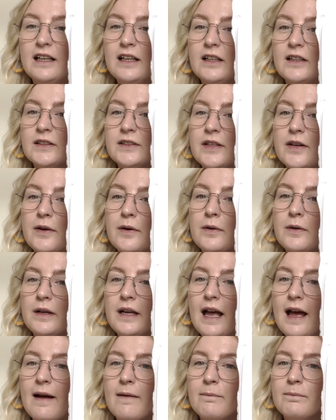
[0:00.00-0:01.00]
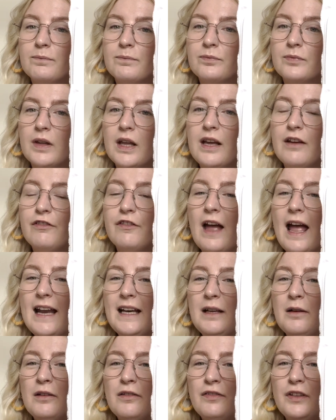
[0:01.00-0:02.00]
So yeah, if
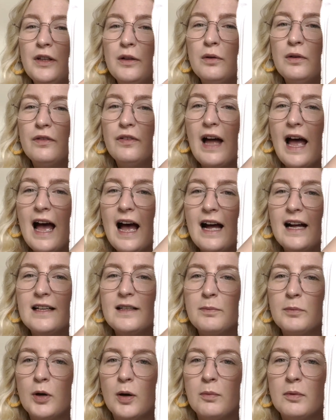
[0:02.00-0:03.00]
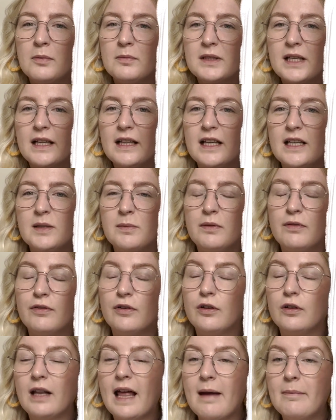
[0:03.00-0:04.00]
any of you have had problems like this
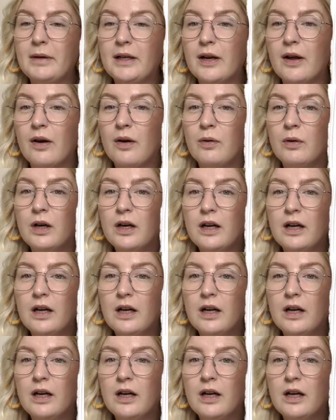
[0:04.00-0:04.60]
before, let me know.